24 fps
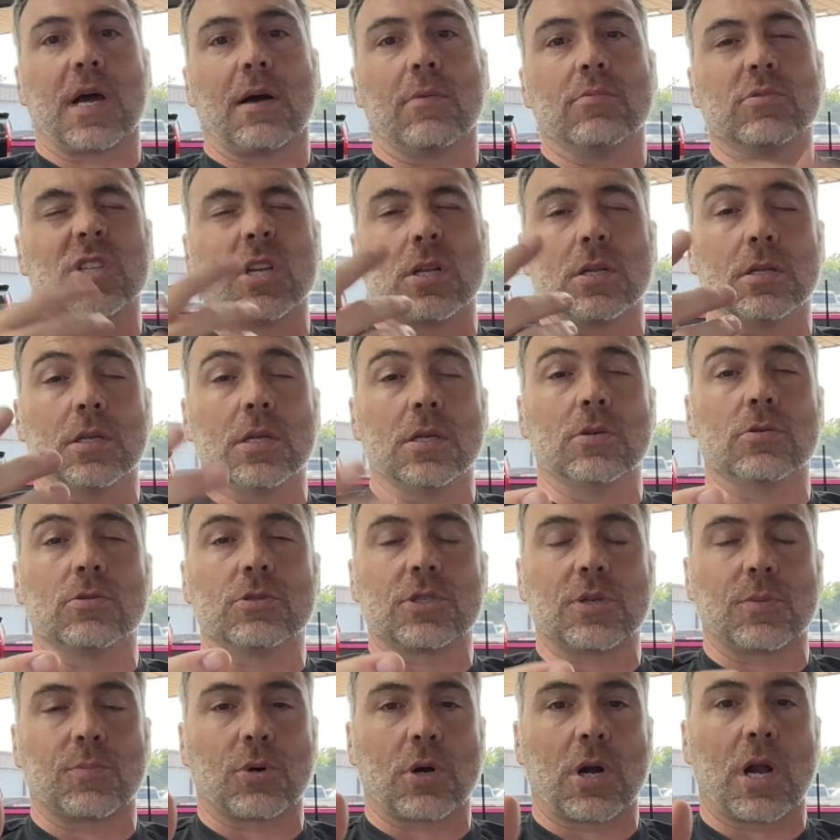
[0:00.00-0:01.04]
I was a little
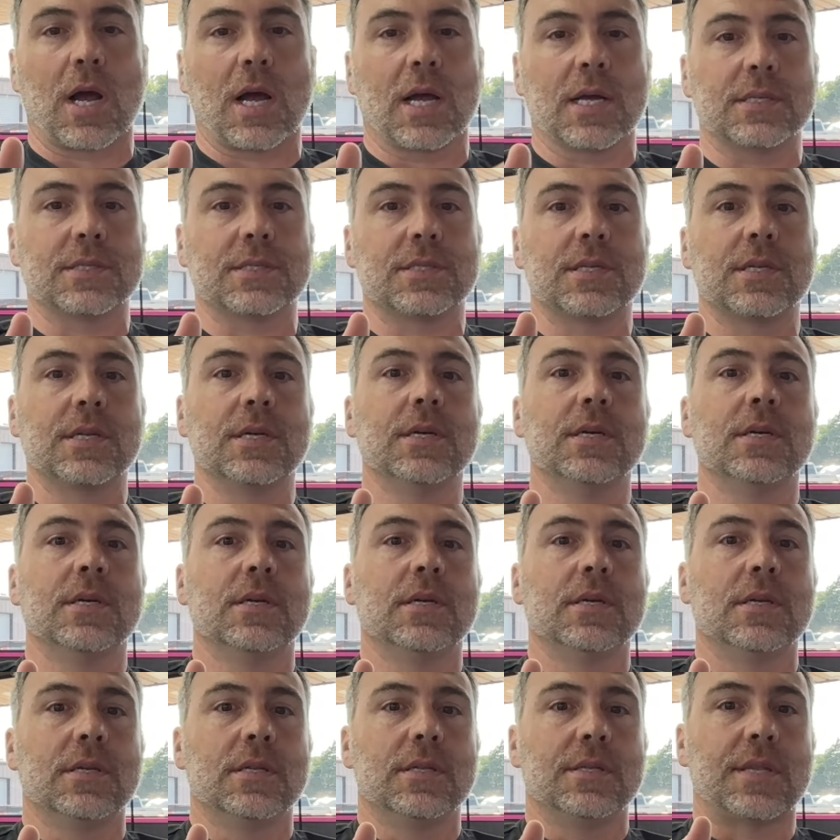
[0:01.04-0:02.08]
surprised
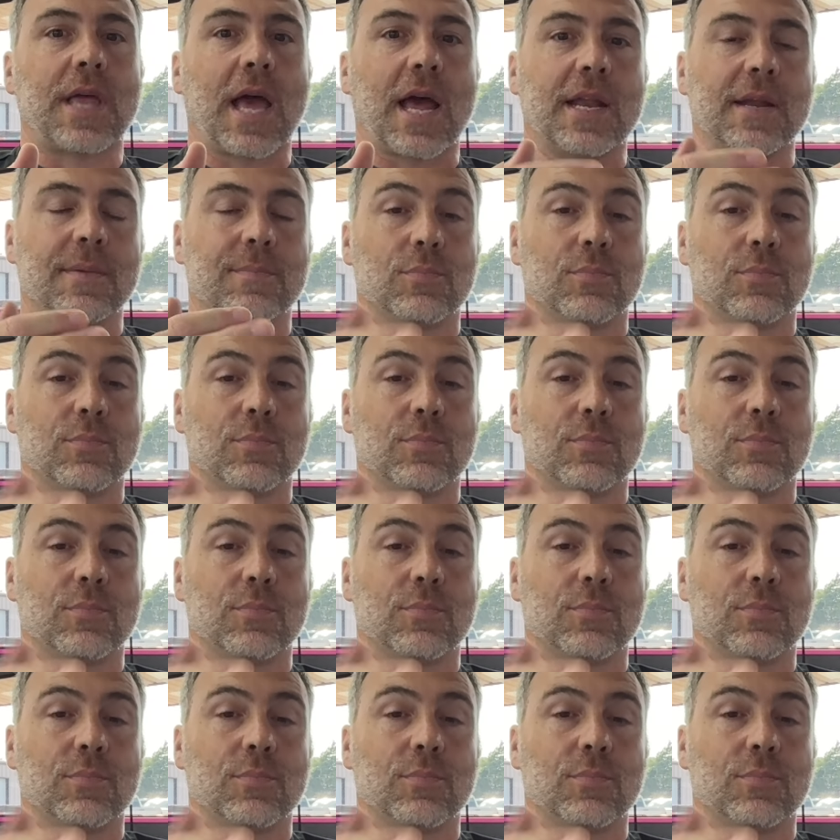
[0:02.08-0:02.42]
that